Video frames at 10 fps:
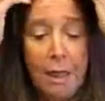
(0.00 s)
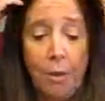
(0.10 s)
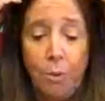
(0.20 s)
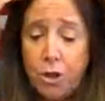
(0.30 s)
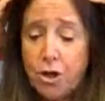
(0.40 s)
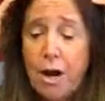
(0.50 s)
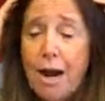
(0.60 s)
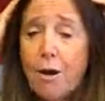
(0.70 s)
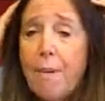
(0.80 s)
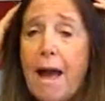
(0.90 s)
put your
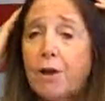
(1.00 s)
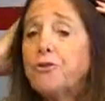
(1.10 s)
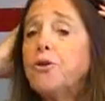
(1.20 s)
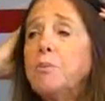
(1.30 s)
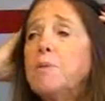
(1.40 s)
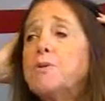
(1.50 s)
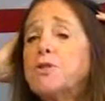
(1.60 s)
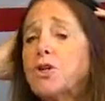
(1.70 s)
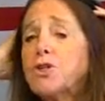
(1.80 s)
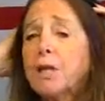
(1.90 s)
hair back, assume the
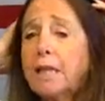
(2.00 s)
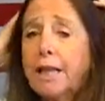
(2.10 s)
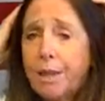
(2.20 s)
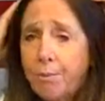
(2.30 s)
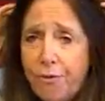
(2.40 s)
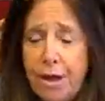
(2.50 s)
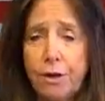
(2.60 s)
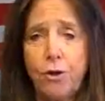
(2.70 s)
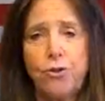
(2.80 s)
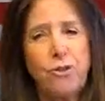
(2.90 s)
position, and let them vent,
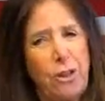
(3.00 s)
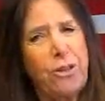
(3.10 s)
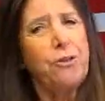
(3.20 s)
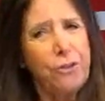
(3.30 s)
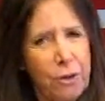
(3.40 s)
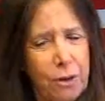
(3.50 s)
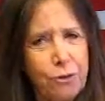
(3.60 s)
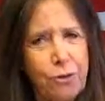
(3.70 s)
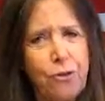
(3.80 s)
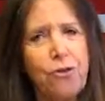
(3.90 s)
because there's nothing
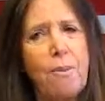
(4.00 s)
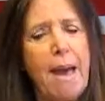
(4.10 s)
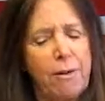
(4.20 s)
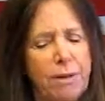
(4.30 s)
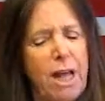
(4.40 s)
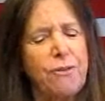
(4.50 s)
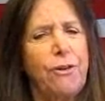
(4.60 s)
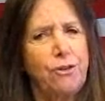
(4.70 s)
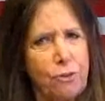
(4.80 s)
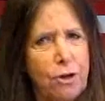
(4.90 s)
serious, it's just a matter of a lot of
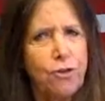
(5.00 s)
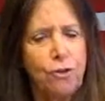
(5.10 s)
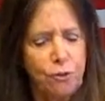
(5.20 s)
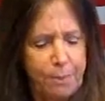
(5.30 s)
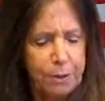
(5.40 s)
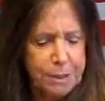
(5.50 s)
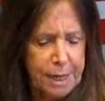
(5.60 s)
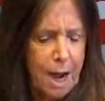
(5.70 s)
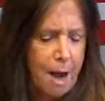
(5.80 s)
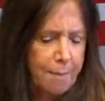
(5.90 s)
frustrations
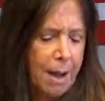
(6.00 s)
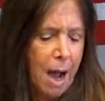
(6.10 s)
building up.